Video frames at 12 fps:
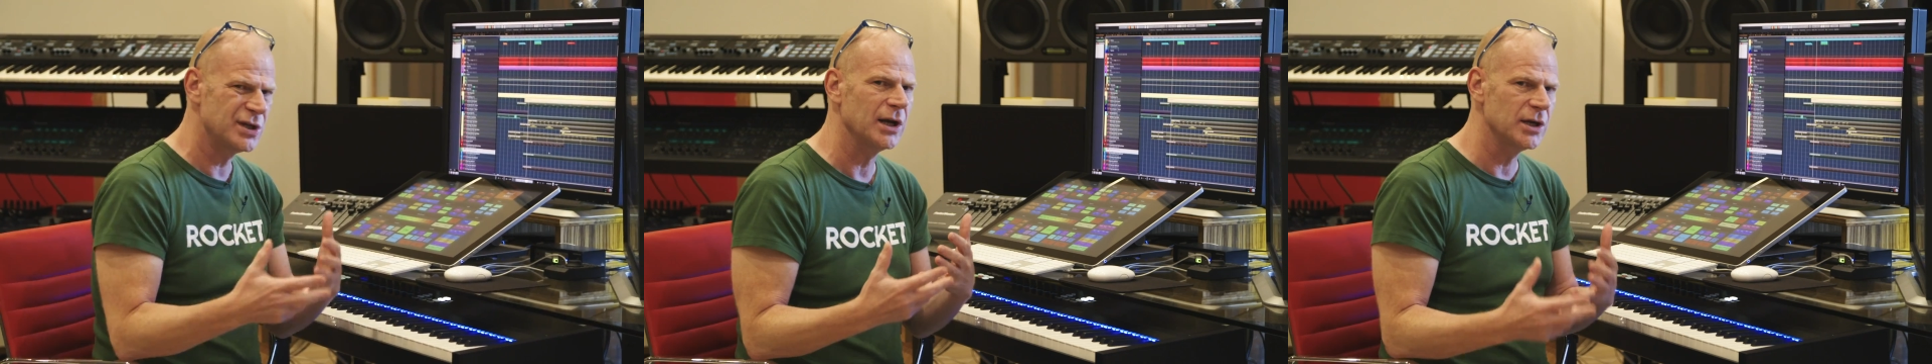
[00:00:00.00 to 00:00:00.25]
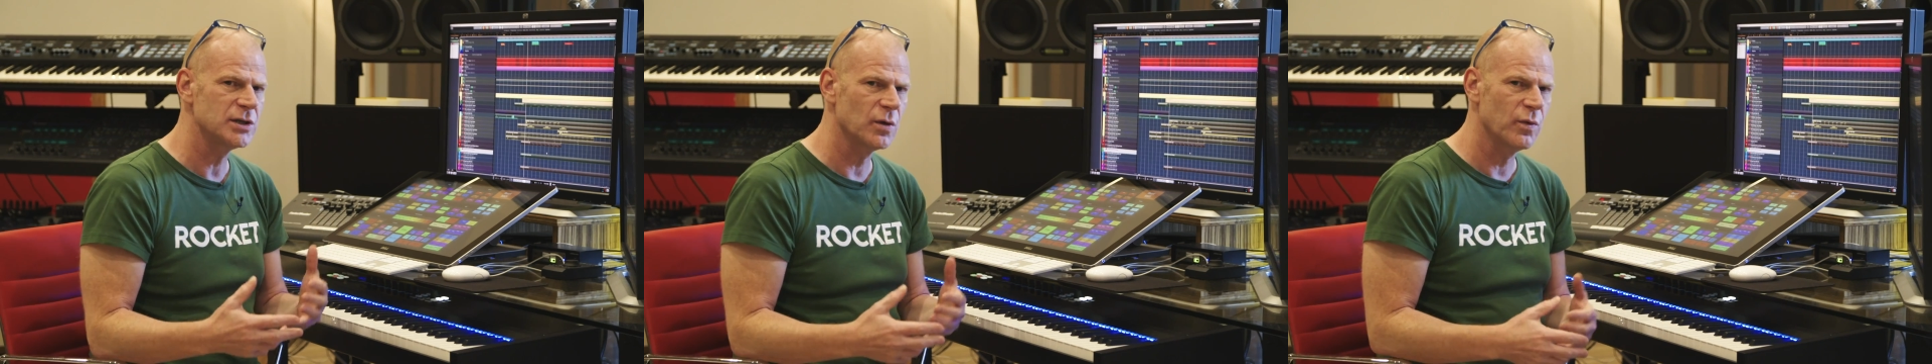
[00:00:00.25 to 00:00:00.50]

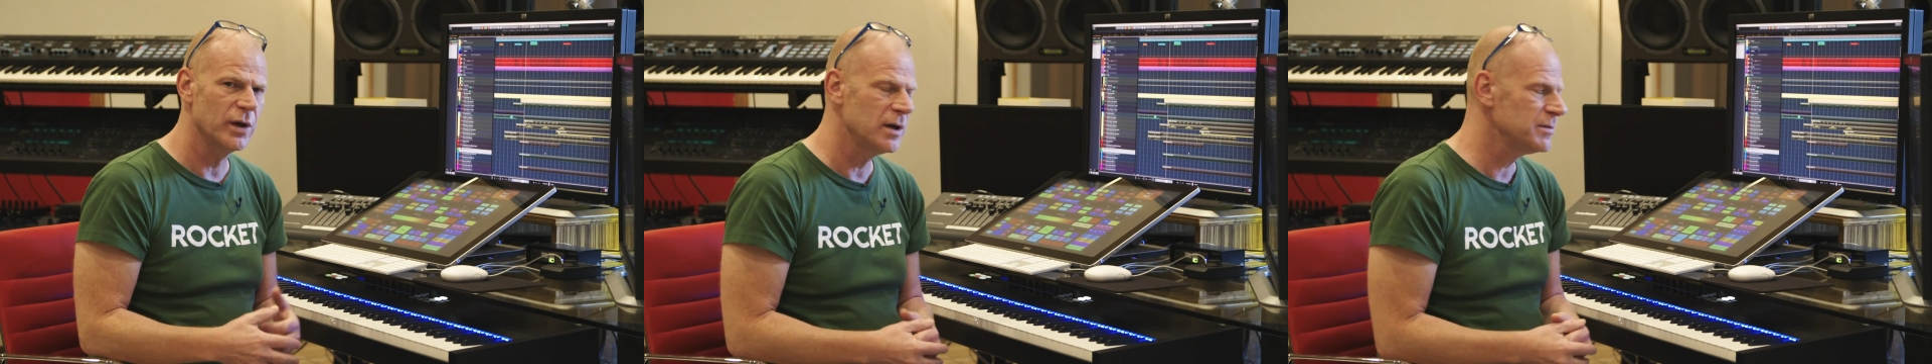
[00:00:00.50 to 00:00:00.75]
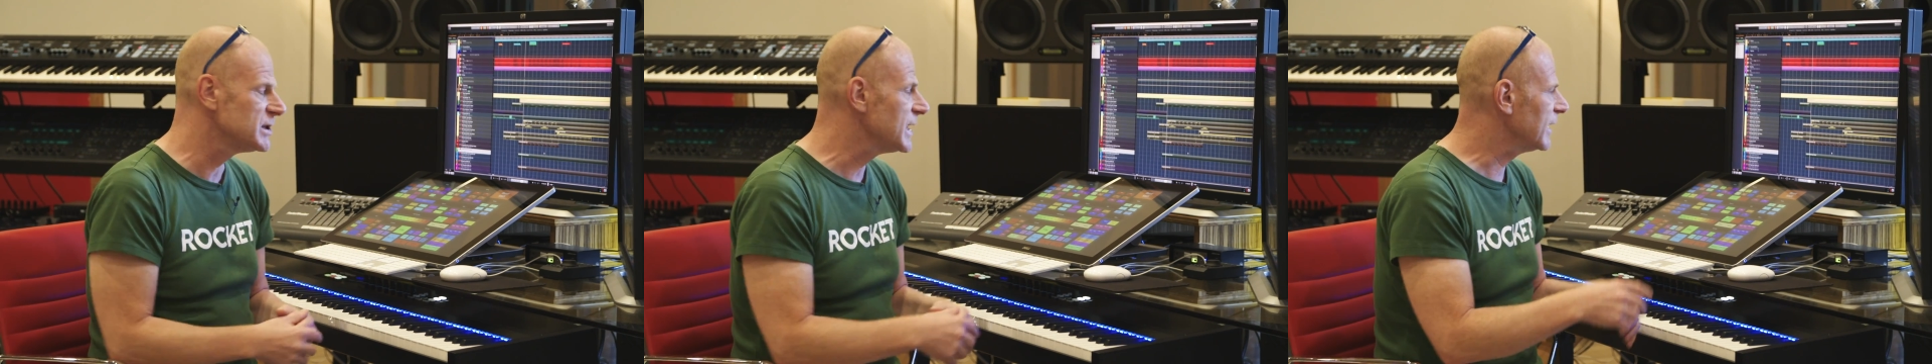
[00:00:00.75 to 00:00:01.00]
signature
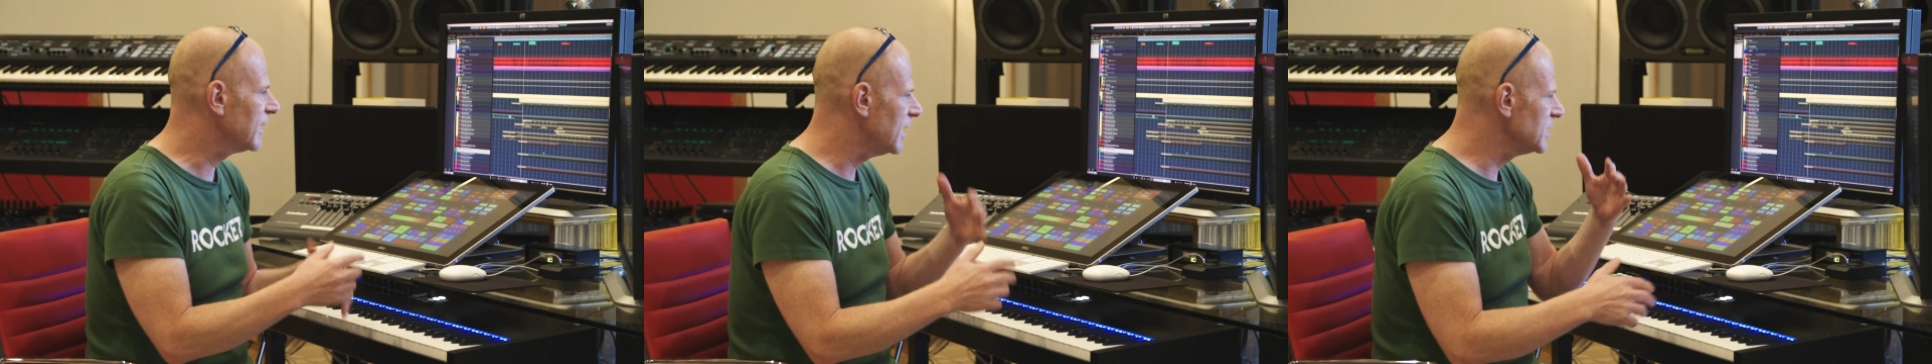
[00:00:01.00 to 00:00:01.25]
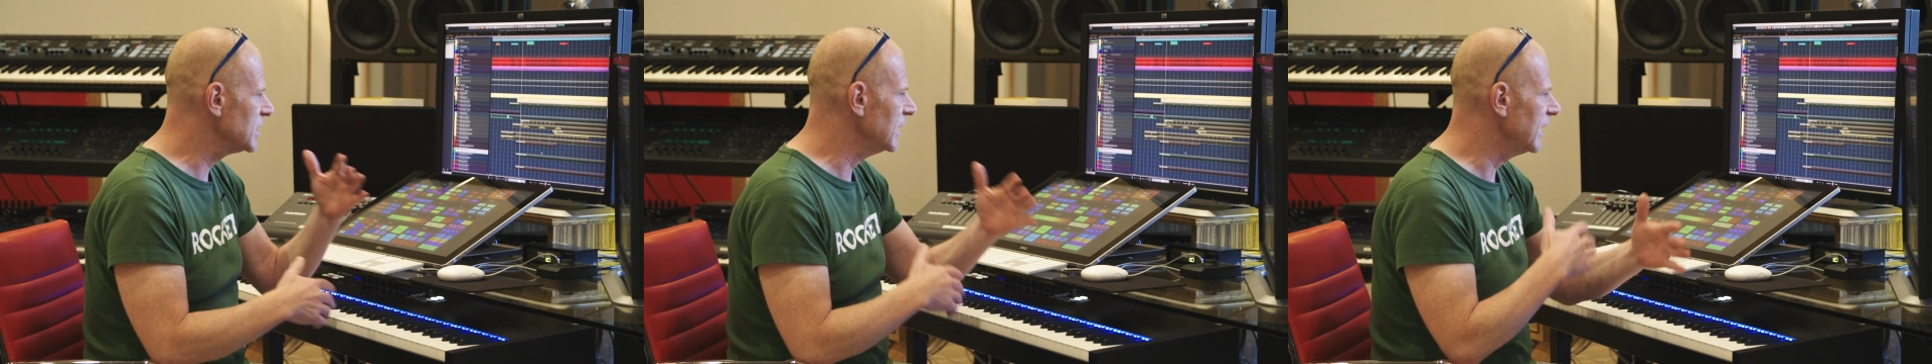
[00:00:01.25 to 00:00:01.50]
rhythms that
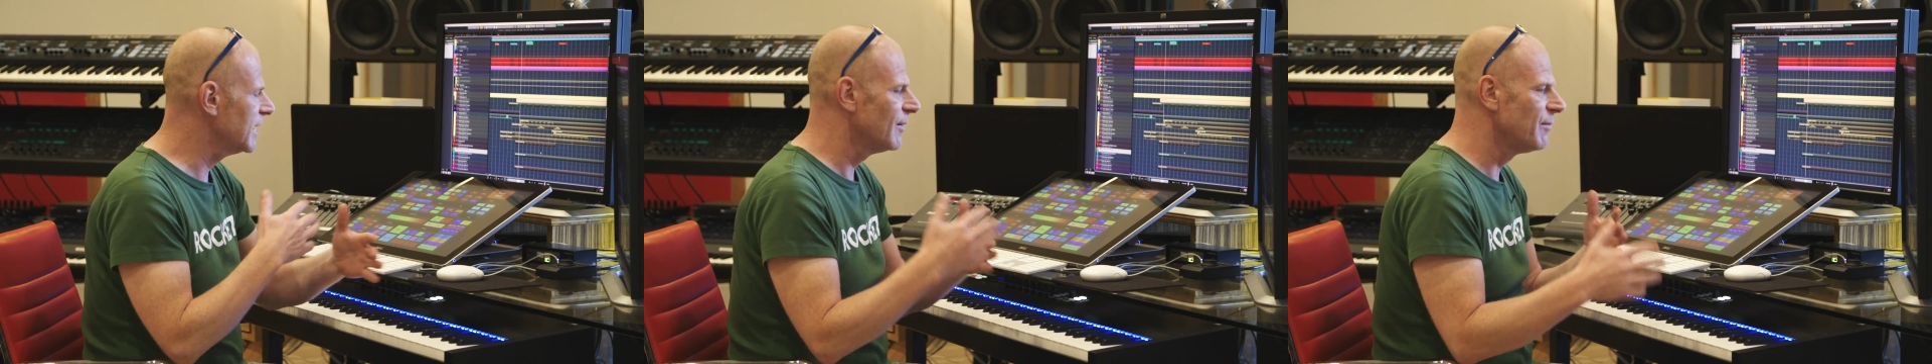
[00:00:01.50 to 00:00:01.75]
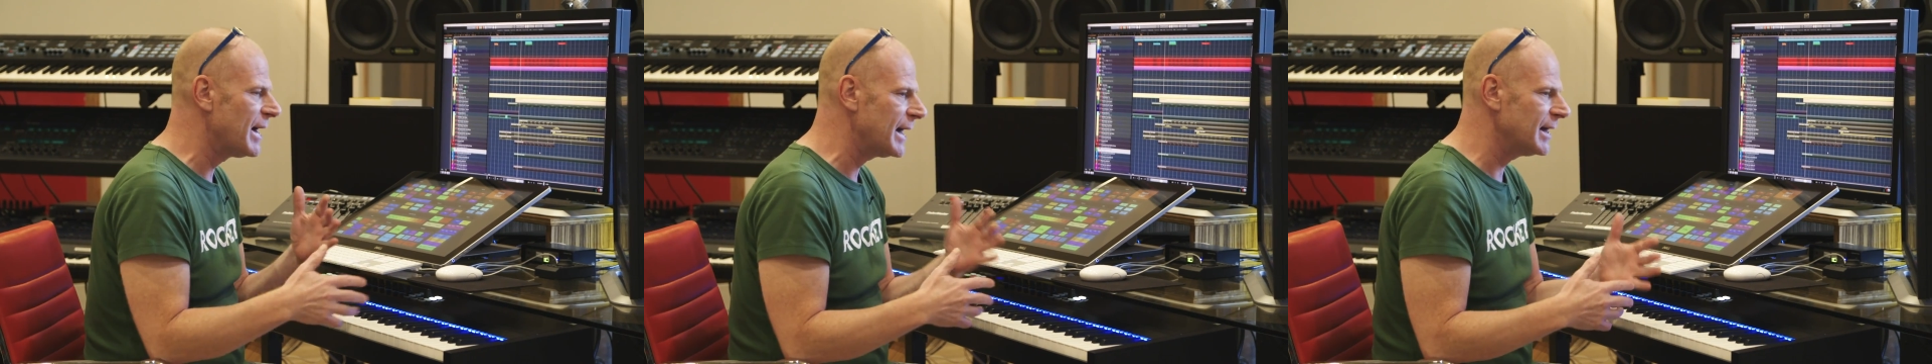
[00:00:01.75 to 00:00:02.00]
constantly
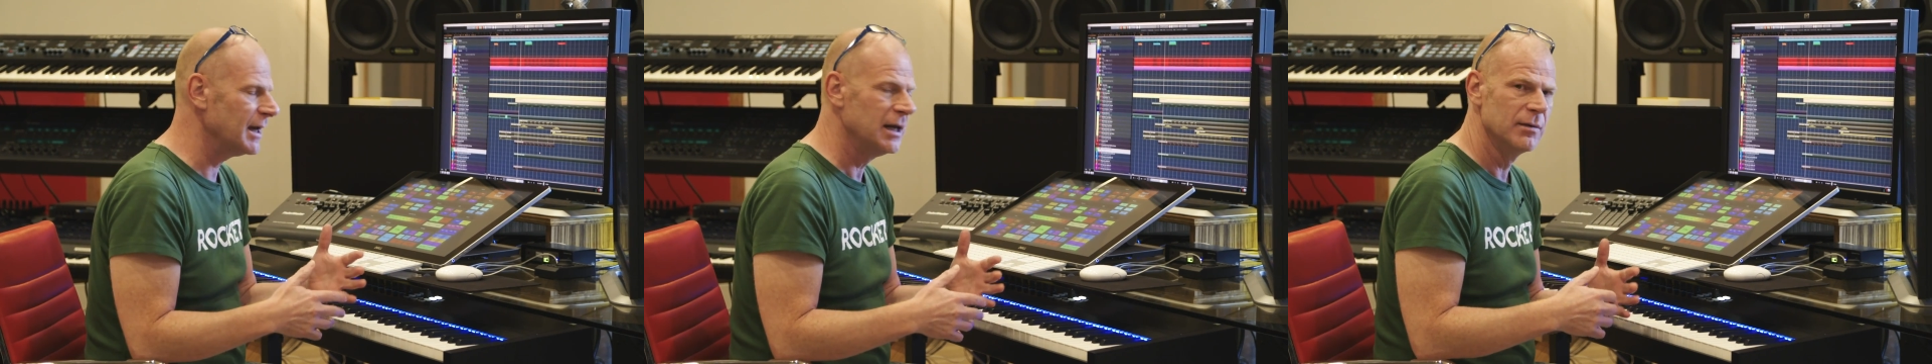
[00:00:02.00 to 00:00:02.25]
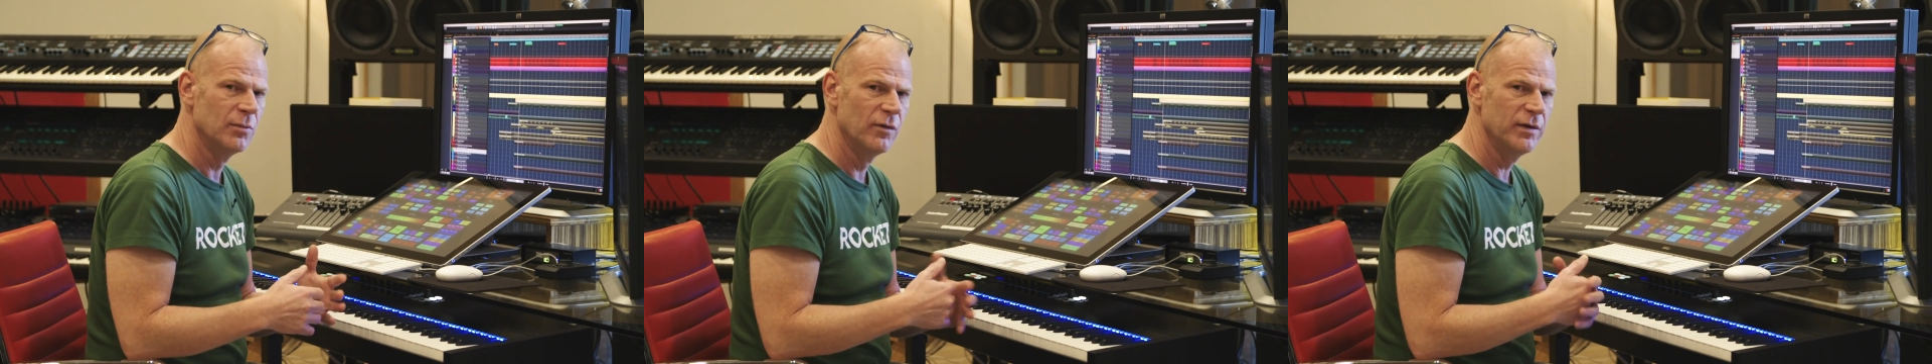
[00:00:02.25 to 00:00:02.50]
come back in
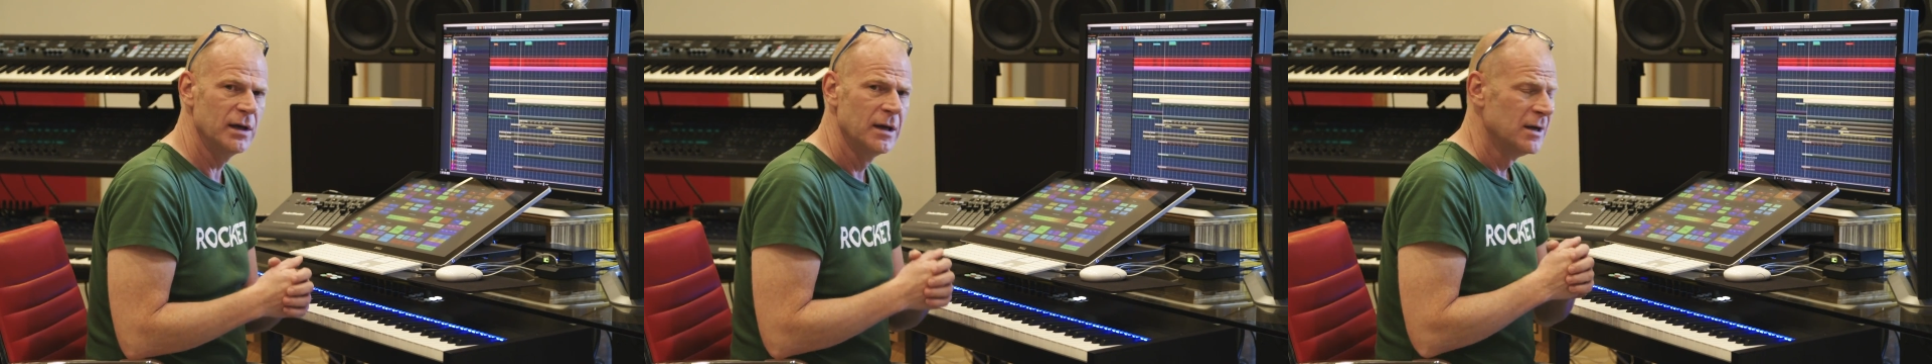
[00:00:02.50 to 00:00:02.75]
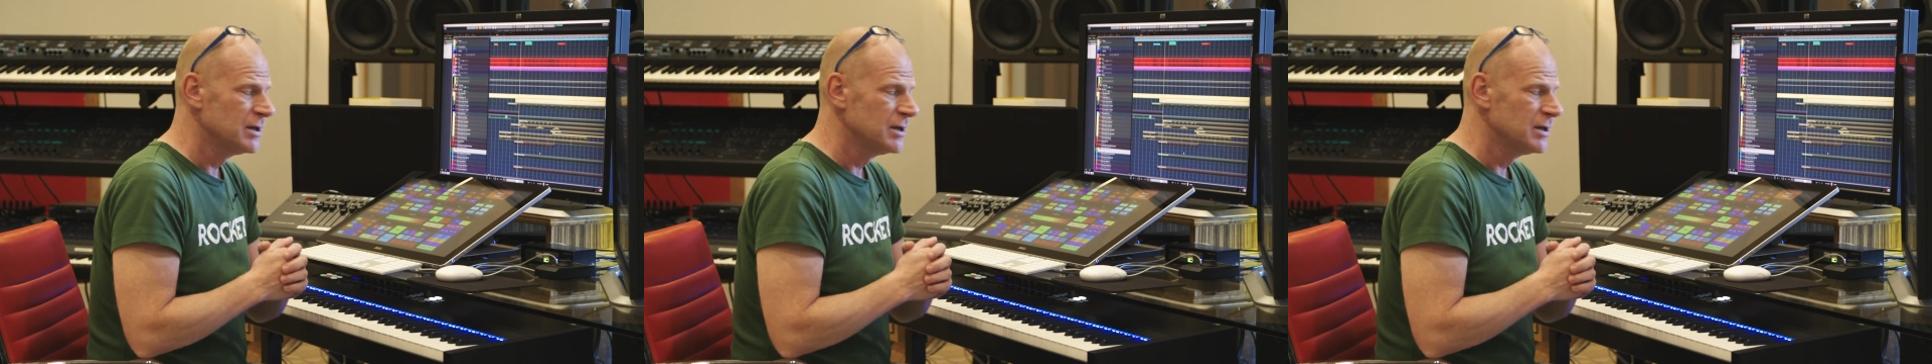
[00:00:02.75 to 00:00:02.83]
a movie.